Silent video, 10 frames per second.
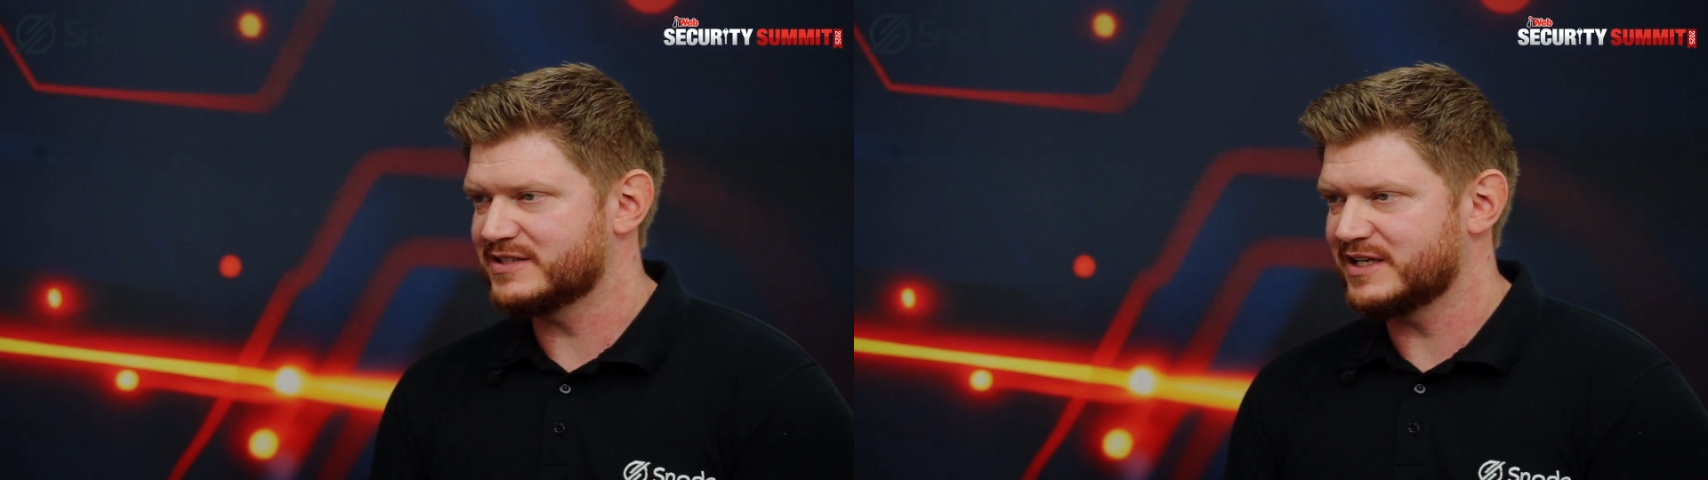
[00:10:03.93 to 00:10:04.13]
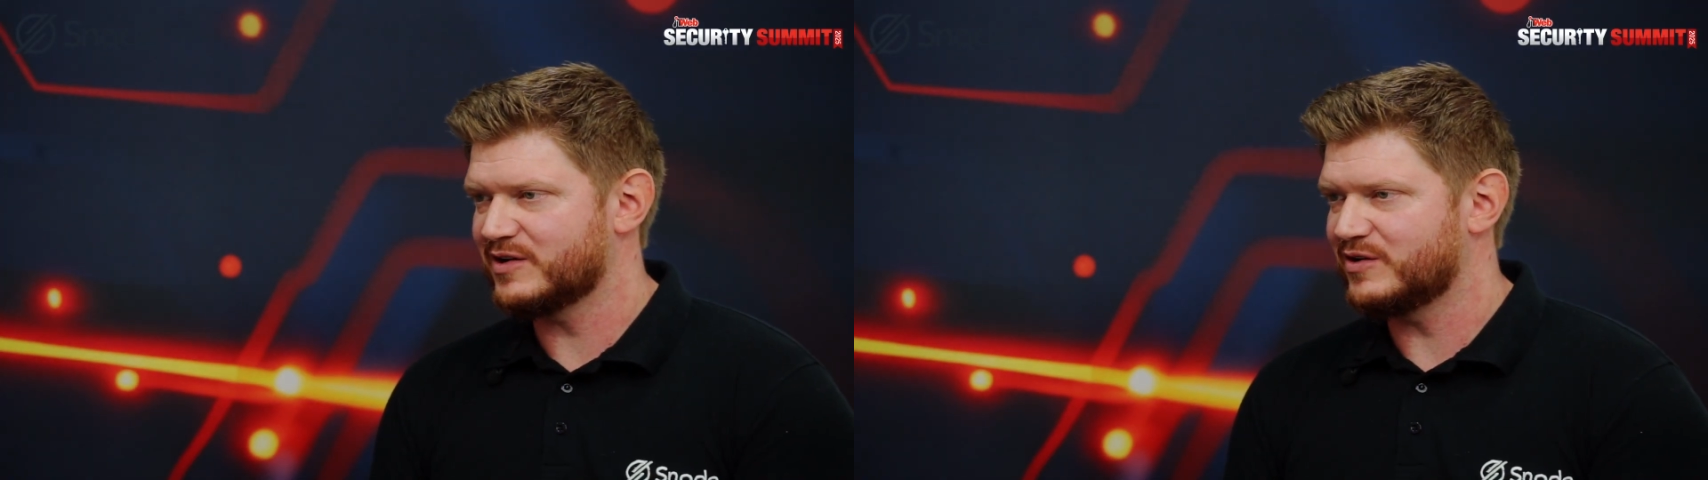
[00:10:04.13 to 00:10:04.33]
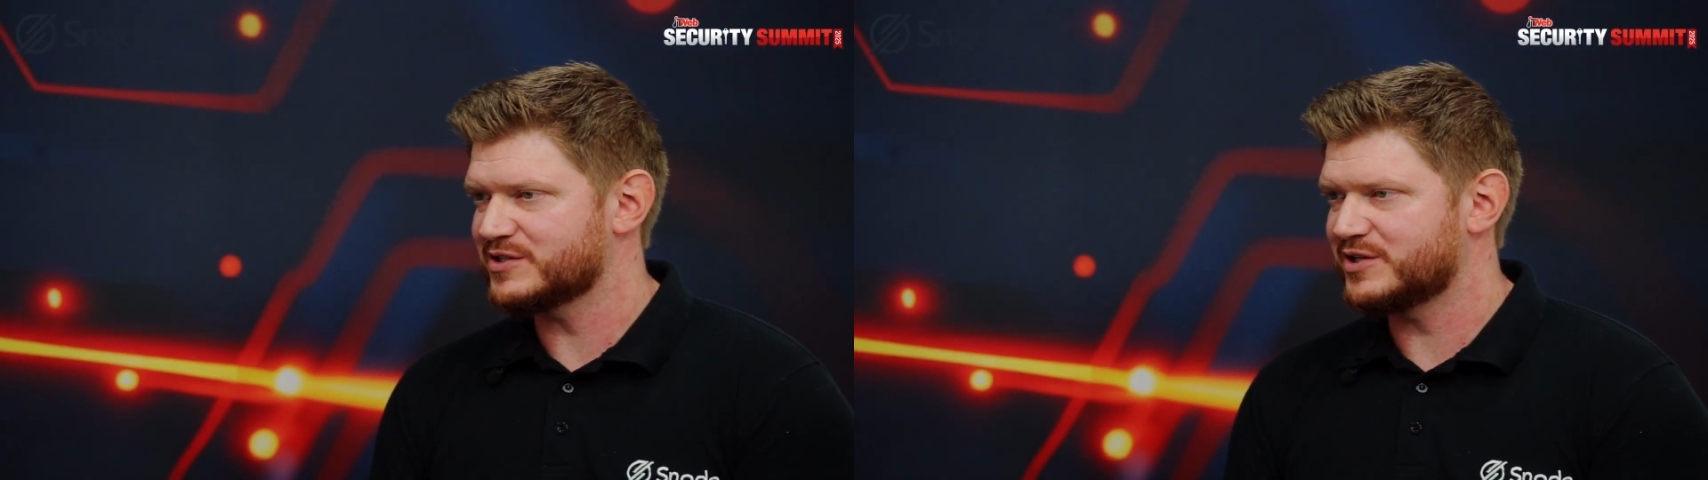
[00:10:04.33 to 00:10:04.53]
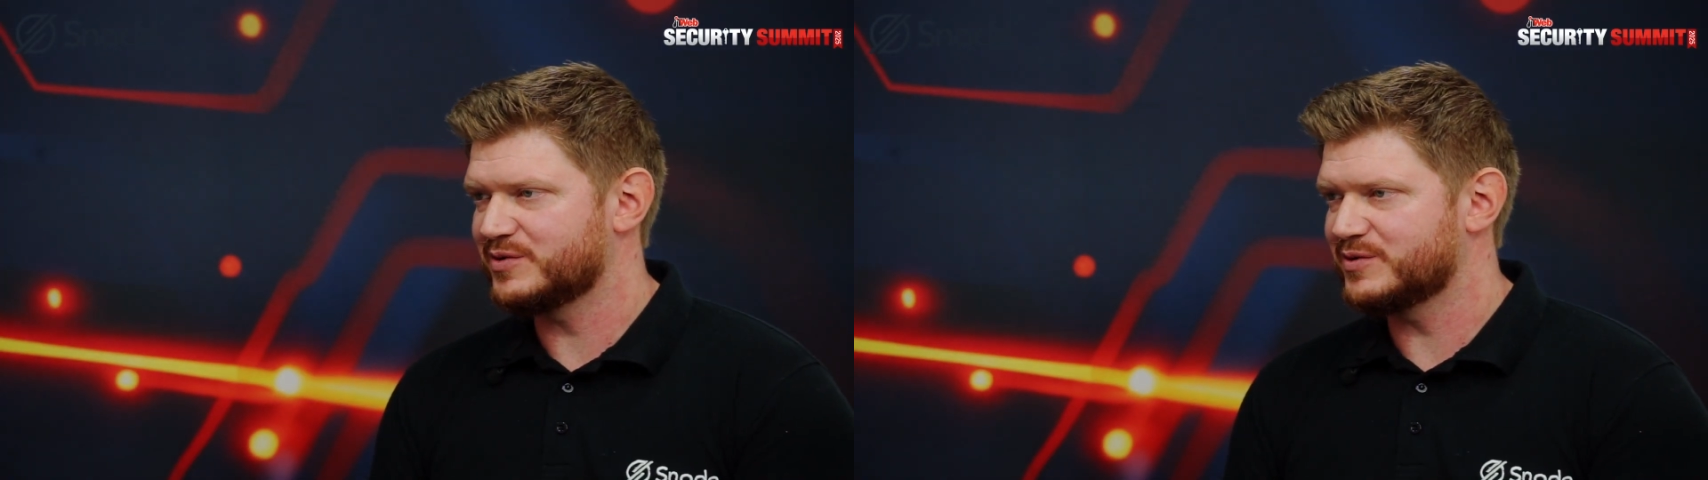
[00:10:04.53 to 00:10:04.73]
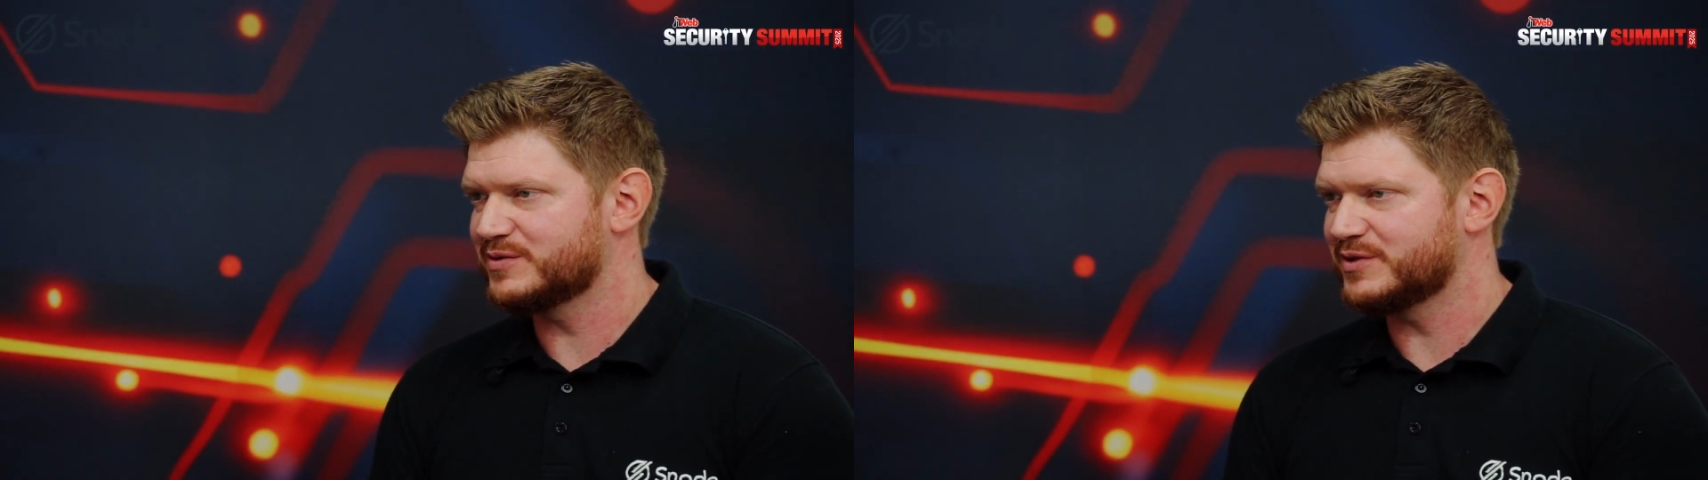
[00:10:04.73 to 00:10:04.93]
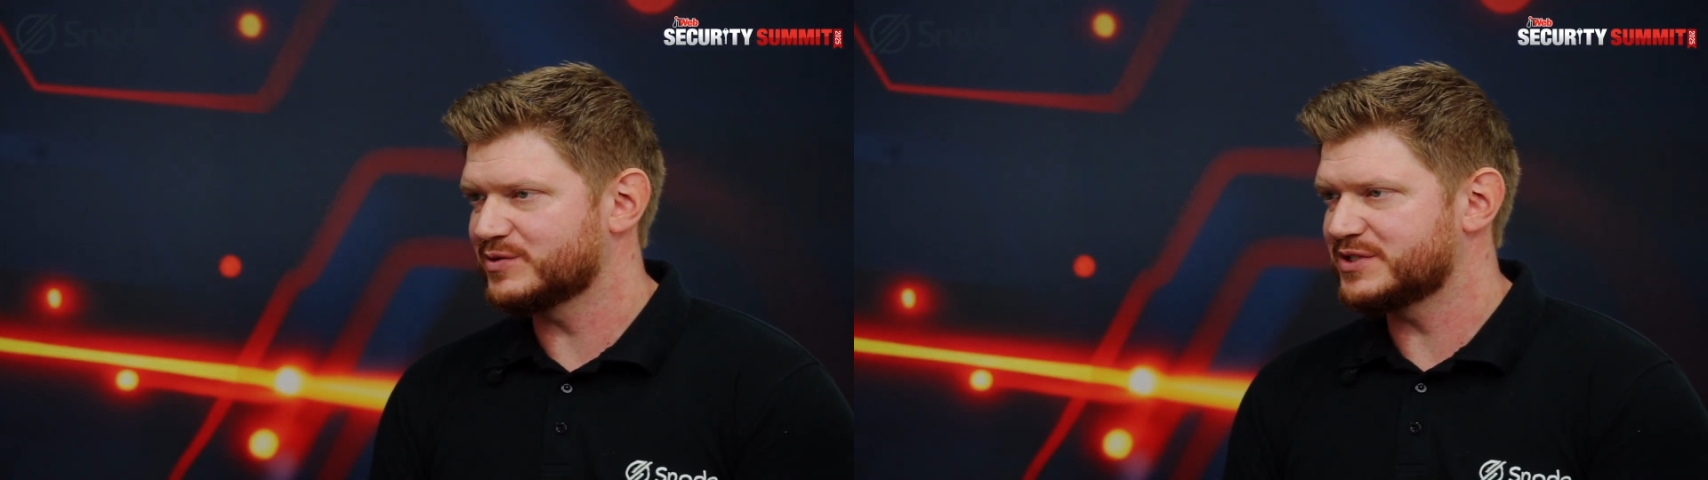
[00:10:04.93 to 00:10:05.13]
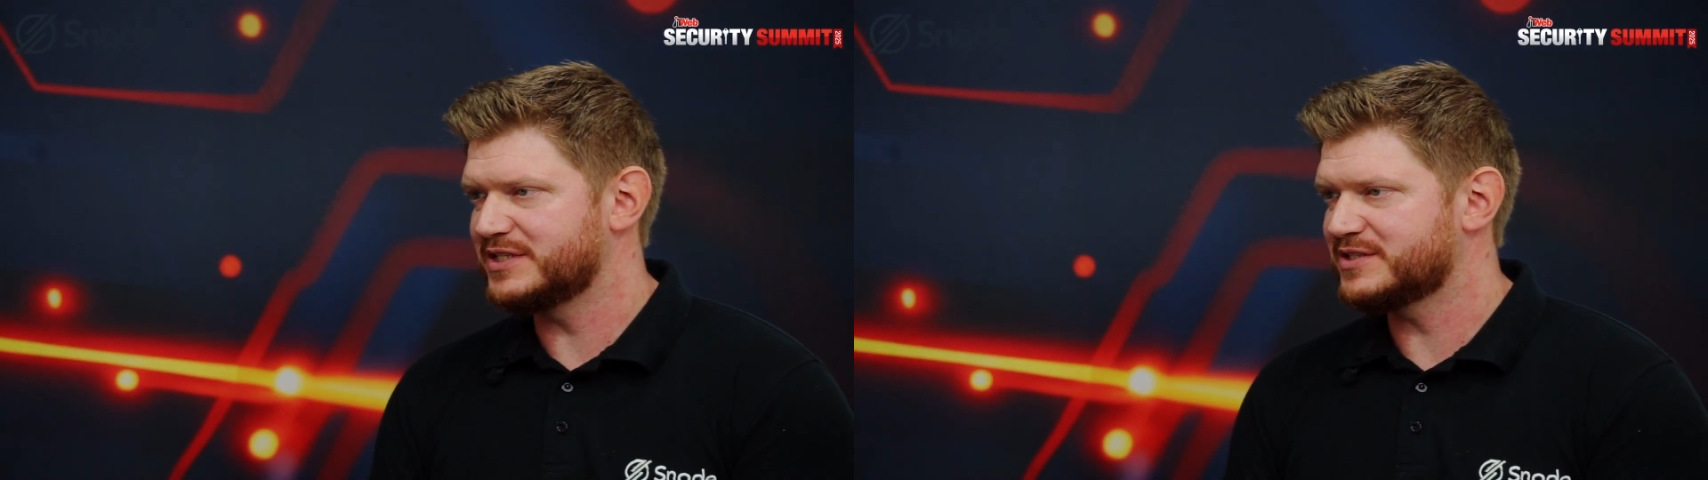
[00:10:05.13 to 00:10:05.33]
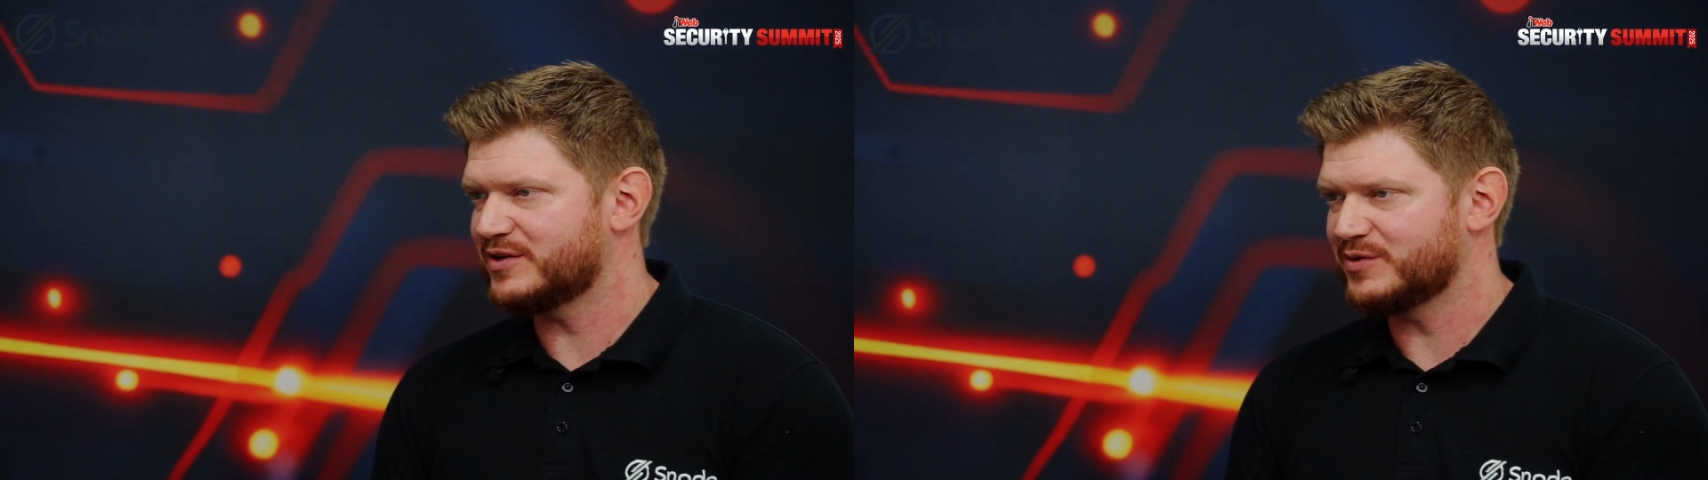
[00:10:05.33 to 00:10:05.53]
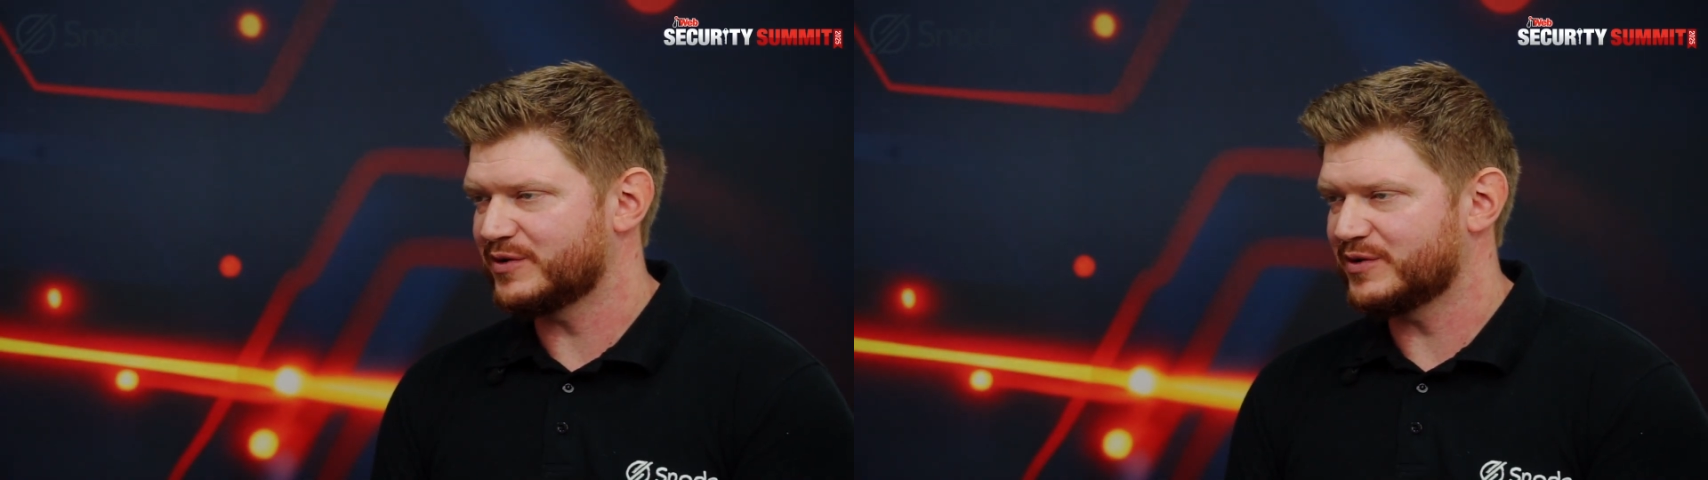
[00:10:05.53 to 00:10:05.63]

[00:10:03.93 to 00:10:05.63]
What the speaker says: is like ask your CISO,